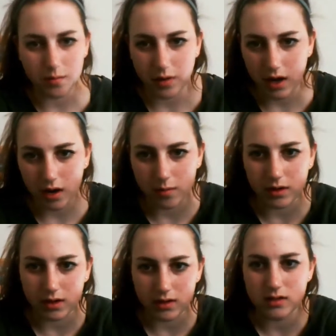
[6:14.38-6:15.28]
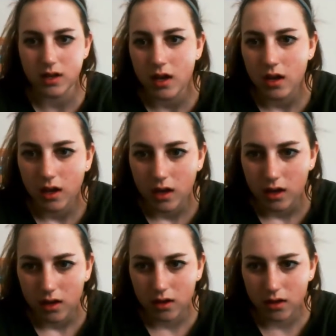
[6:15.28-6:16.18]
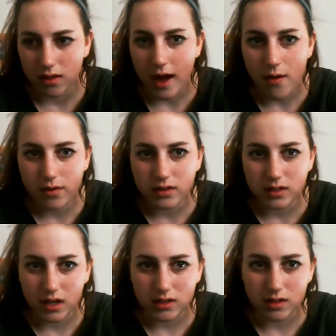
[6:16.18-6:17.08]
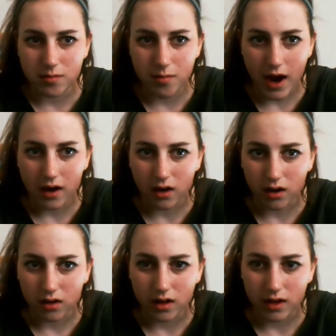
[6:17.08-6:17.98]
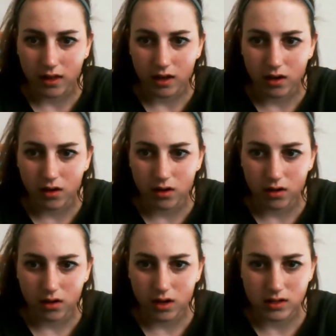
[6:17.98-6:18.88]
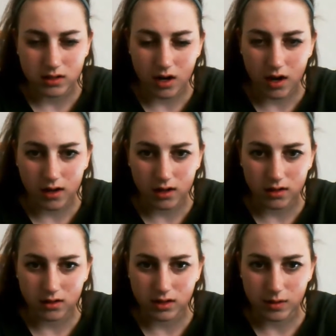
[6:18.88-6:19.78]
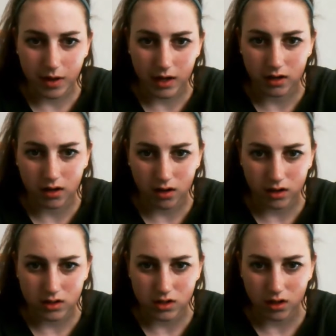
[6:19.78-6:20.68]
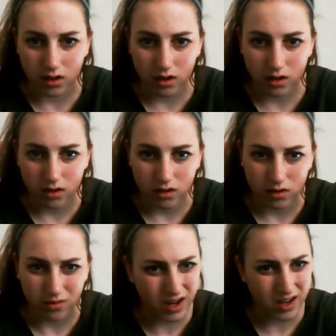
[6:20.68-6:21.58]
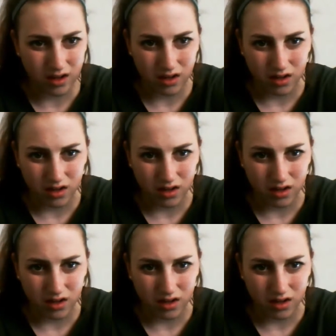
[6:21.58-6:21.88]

compare? Because that one doesn't matter. Like, they don't, it's not dependent on each other, right?